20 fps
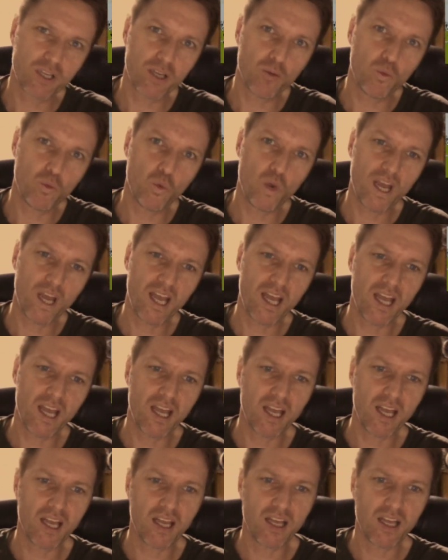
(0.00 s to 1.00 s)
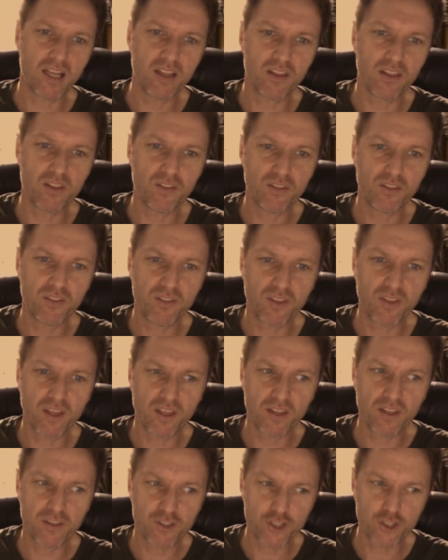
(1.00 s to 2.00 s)
where
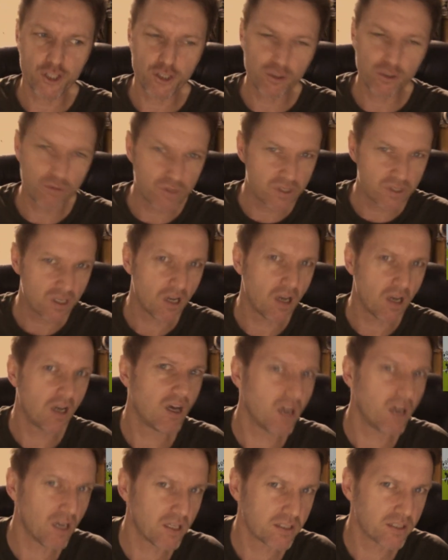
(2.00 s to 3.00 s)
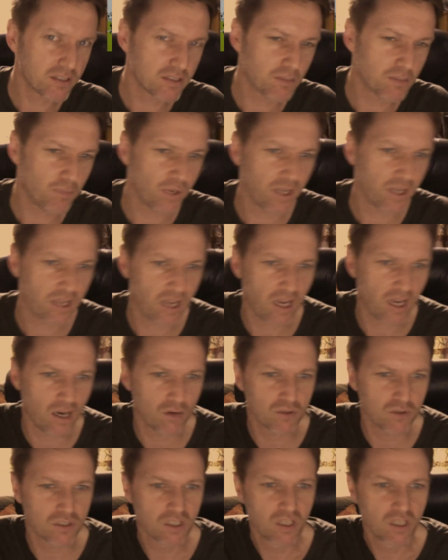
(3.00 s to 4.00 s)
the tunes are harder to pick
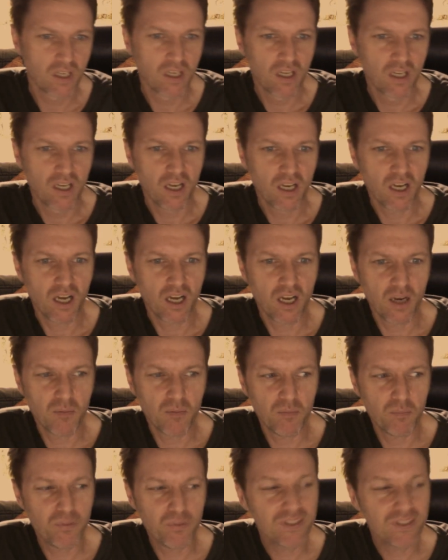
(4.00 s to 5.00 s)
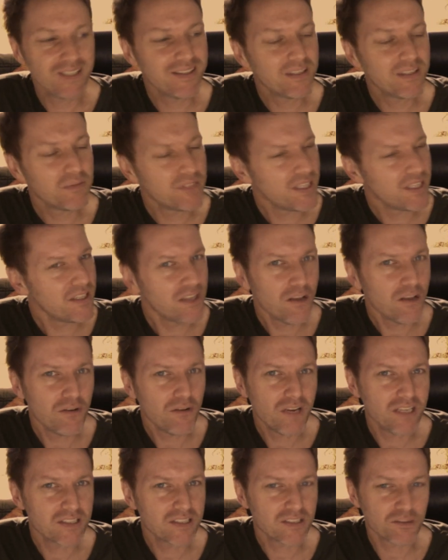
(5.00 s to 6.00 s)
out. But they're no
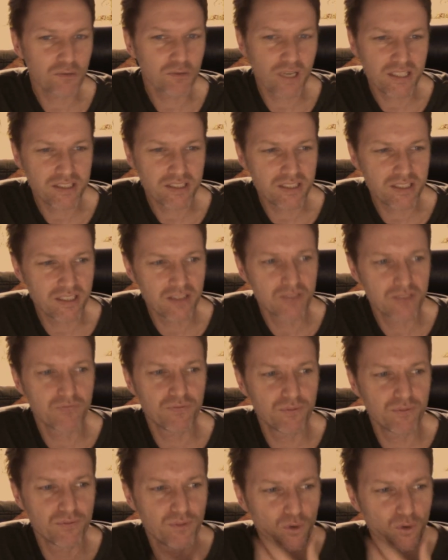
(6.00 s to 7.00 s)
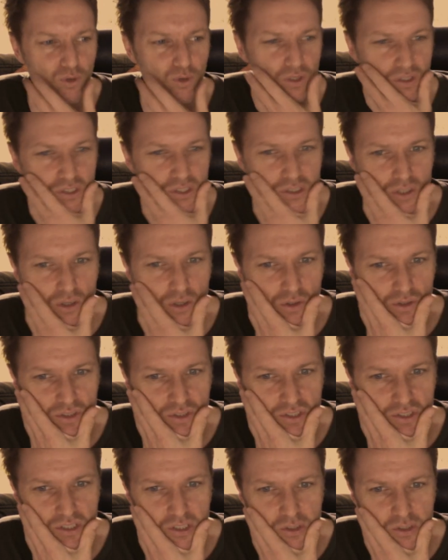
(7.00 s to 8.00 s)
less arresting for it, the
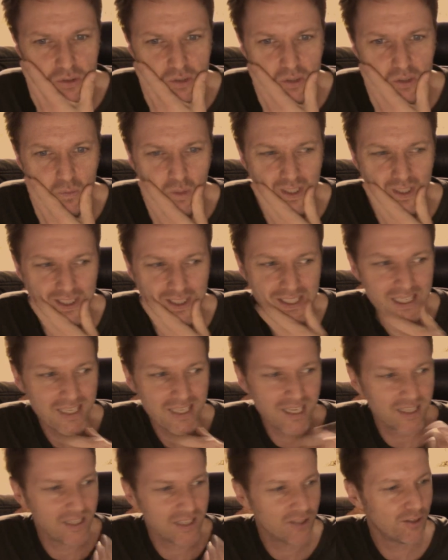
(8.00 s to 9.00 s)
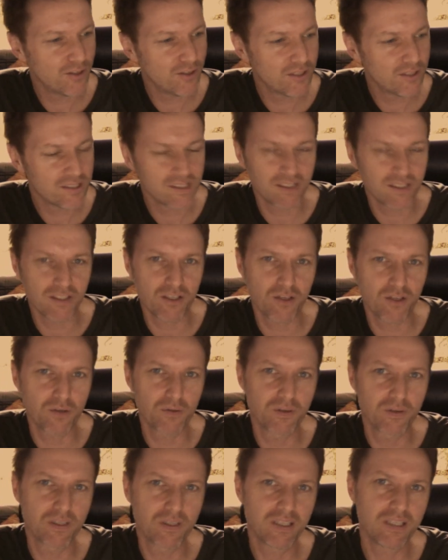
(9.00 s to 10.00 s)
songs. You know, once they get their hooks in you,
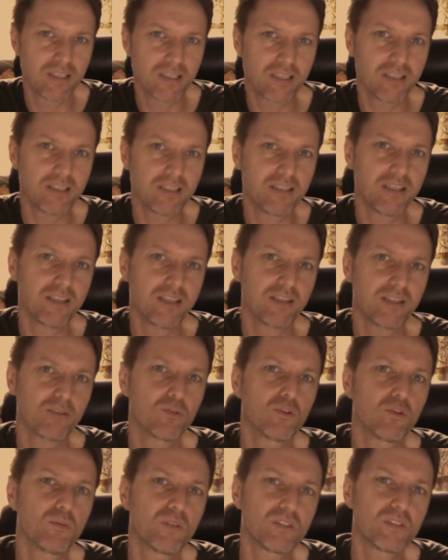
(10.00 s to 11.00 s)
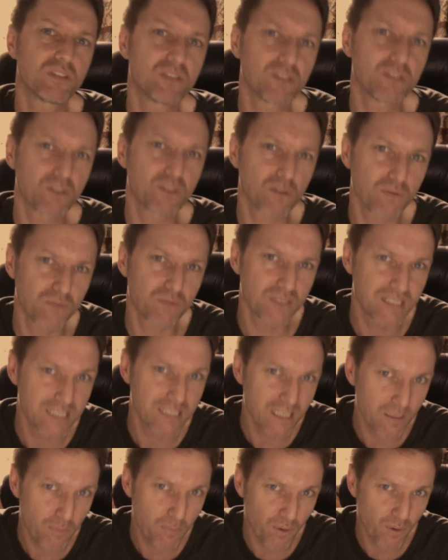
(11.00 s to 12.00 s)
they're almost sort of
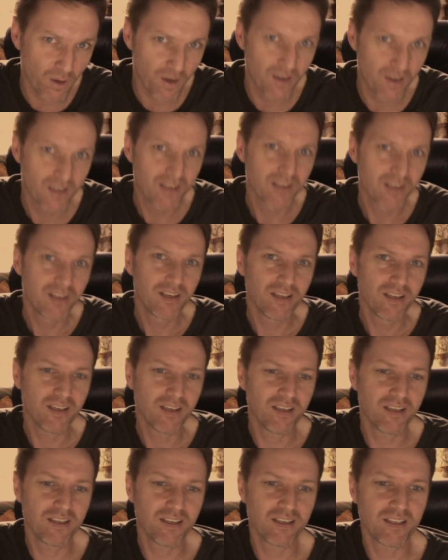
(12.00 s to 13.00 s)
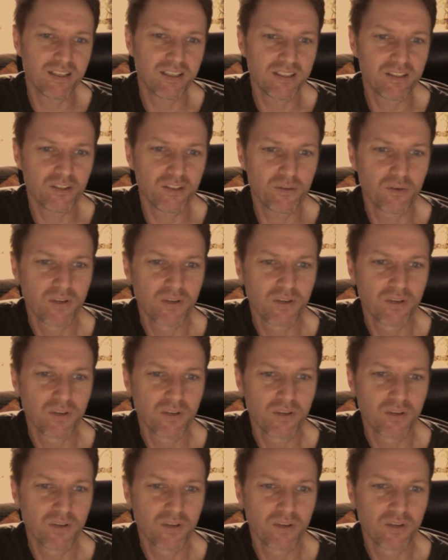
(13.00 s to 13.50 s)
deeper in you.